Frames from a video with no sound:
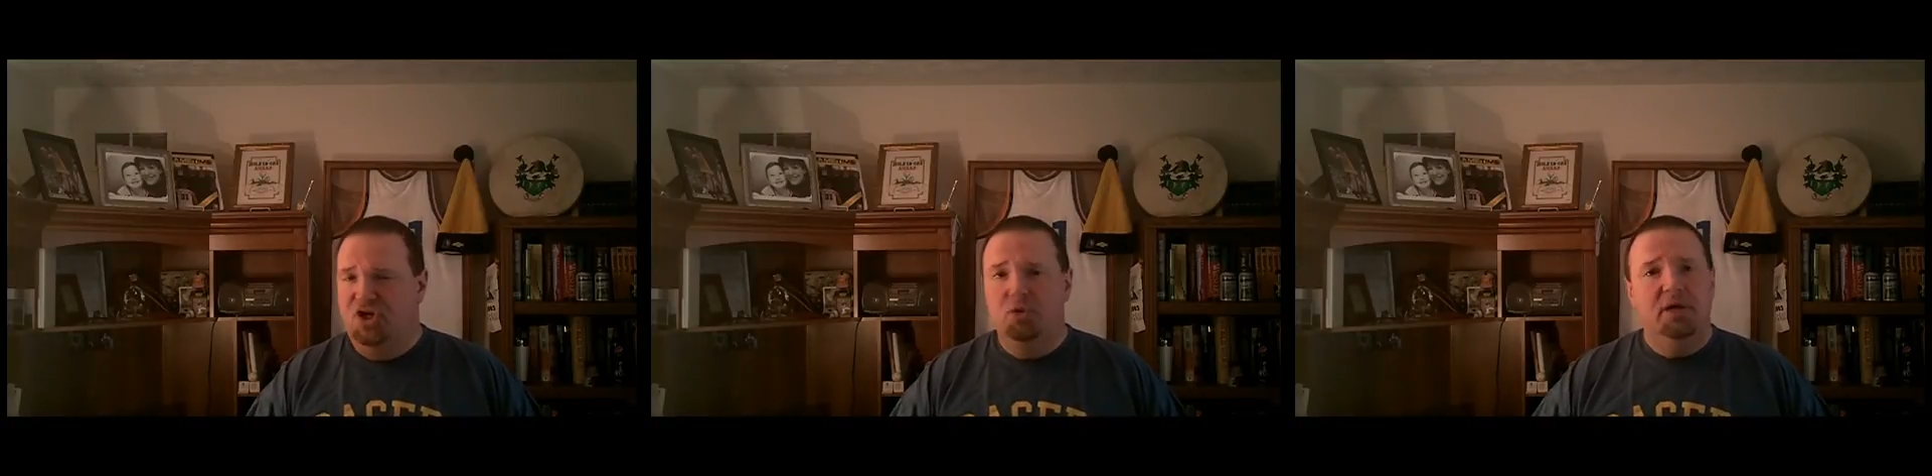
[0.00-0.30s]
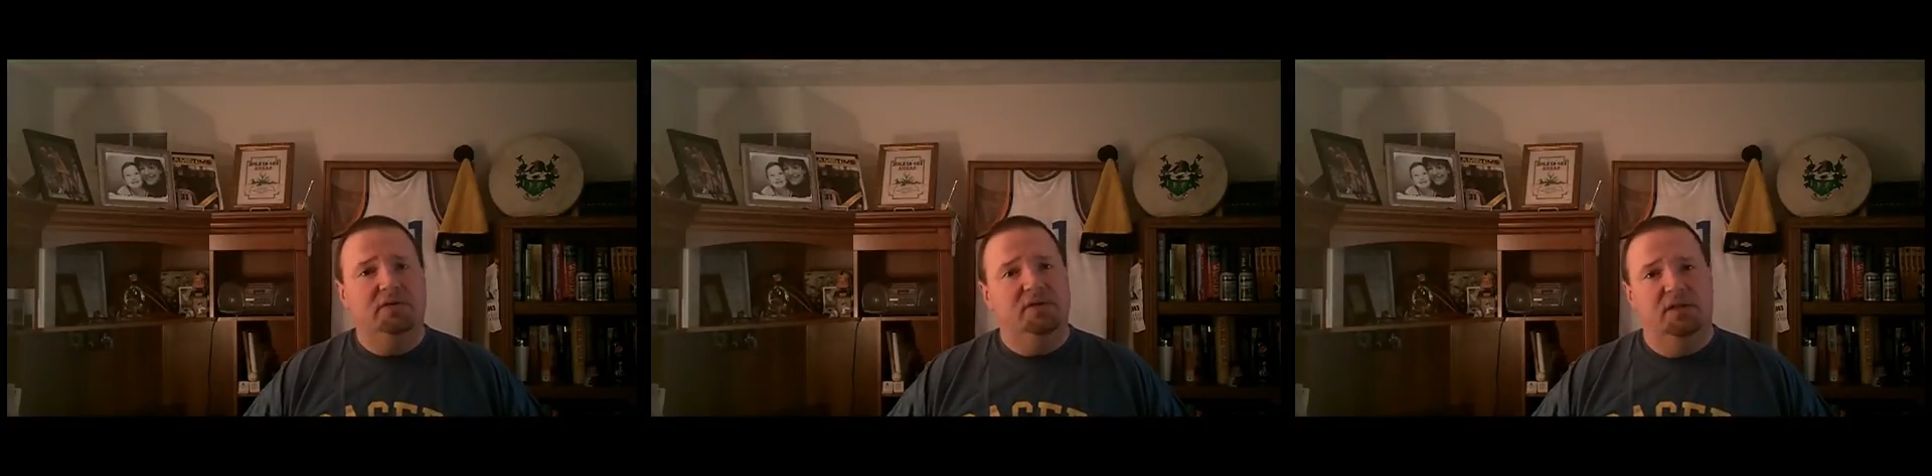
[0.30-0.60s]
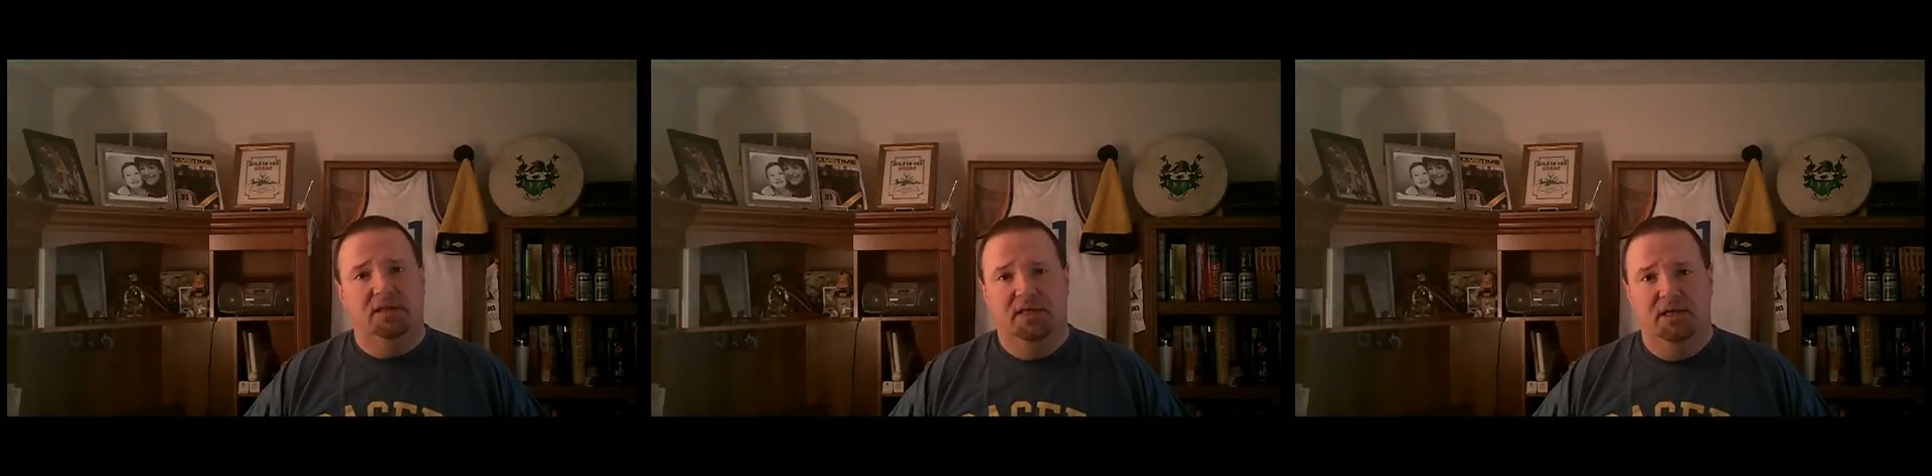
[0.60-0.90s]
units in
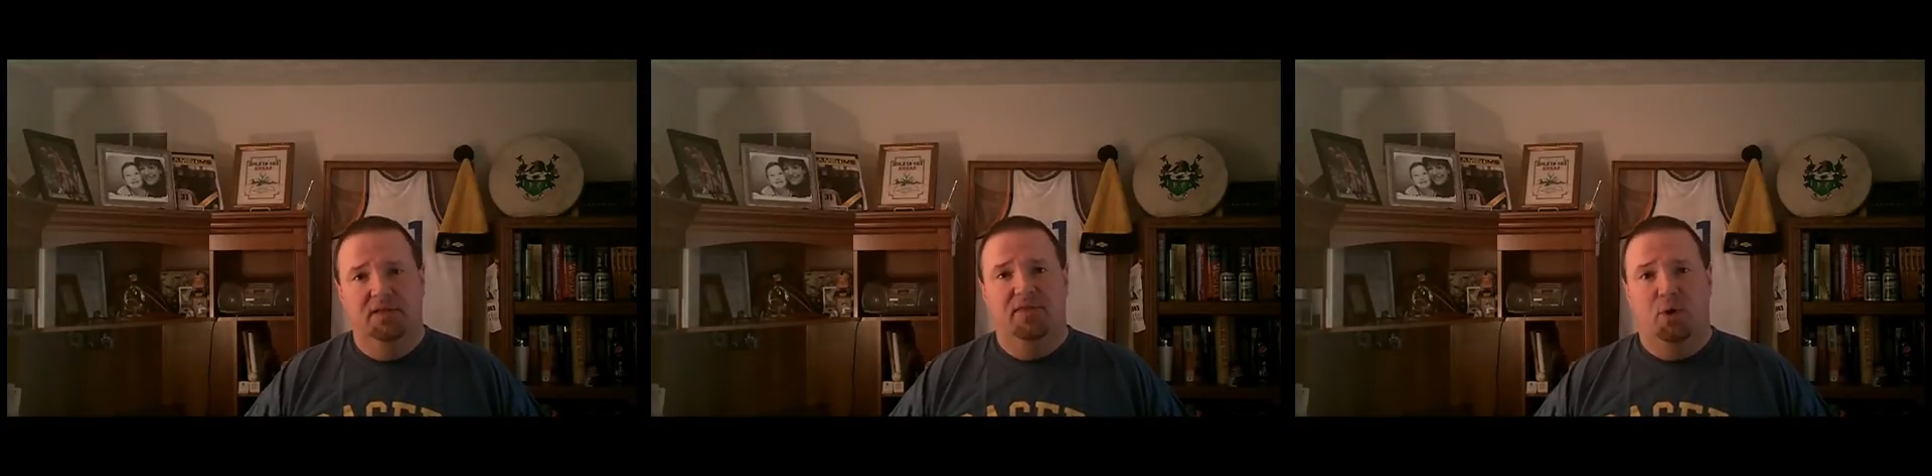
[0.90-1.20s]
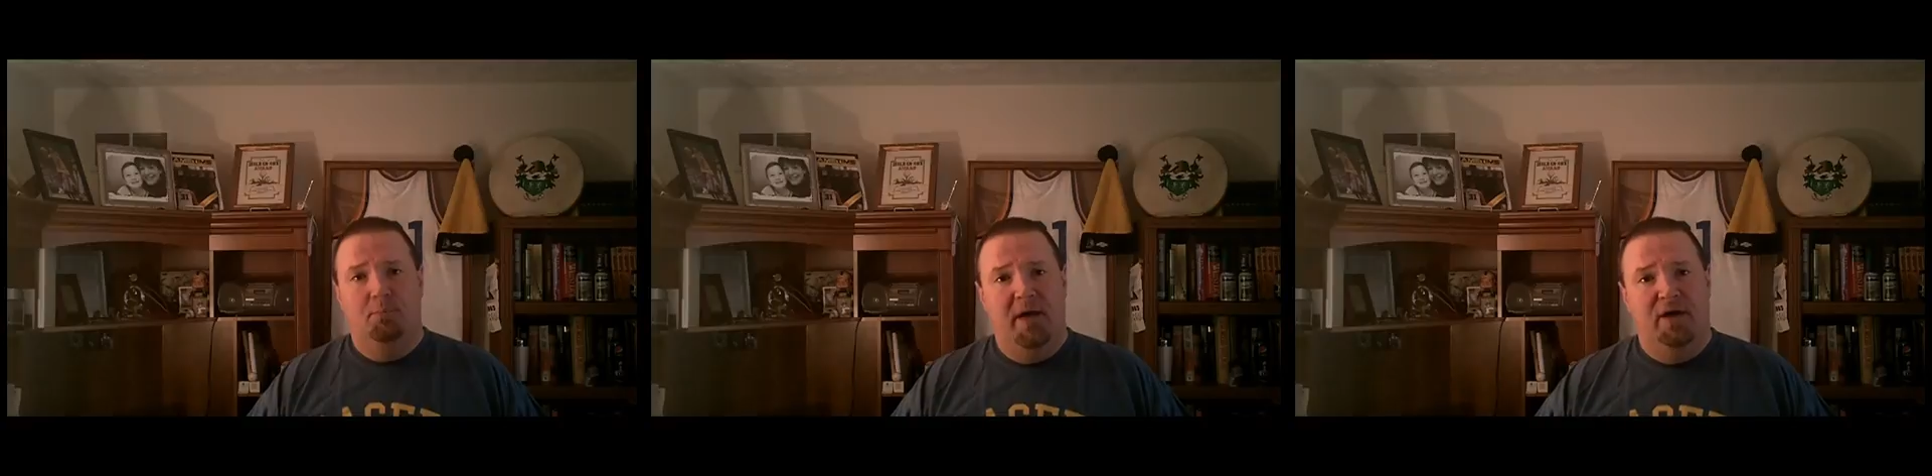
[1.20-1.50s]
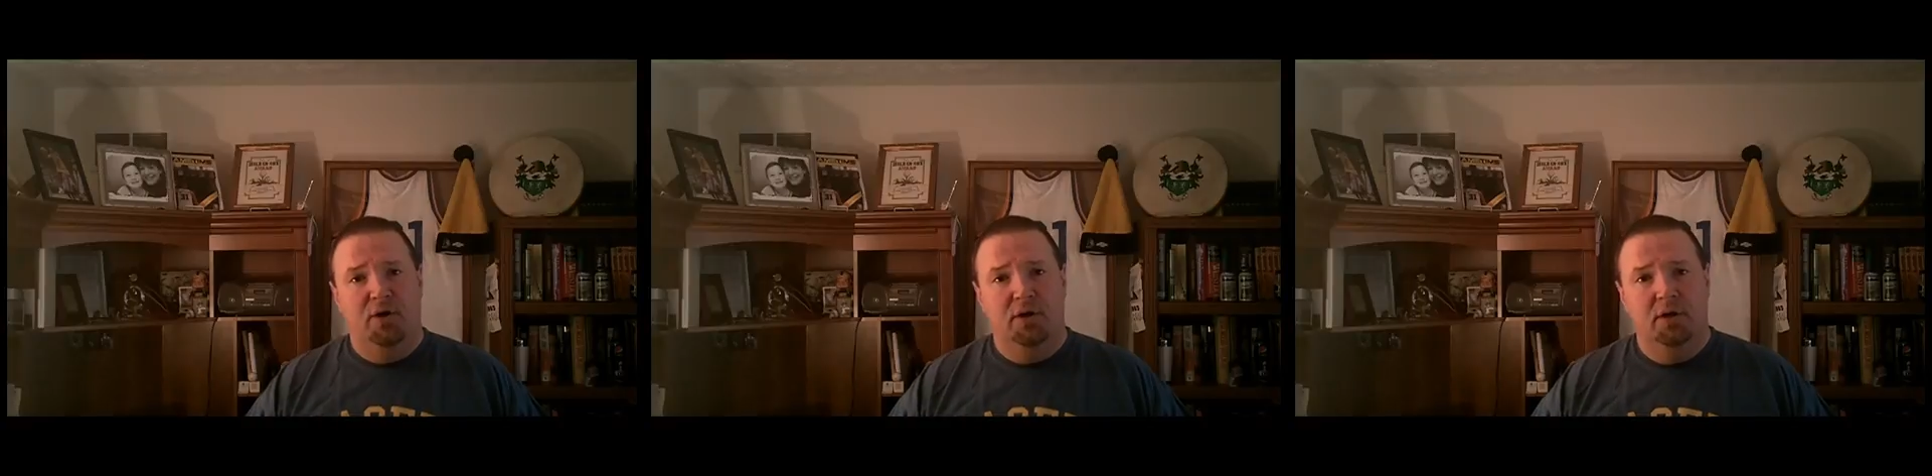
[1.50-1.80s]
the league that are
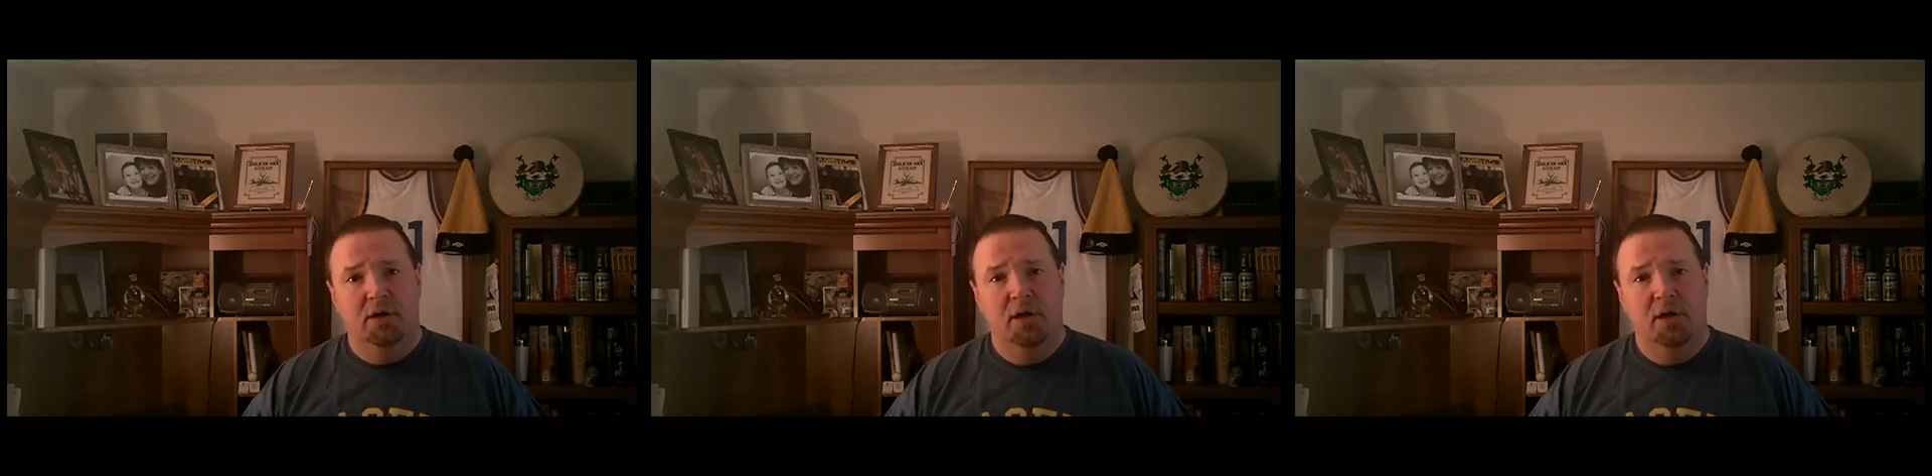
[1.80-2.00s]
better,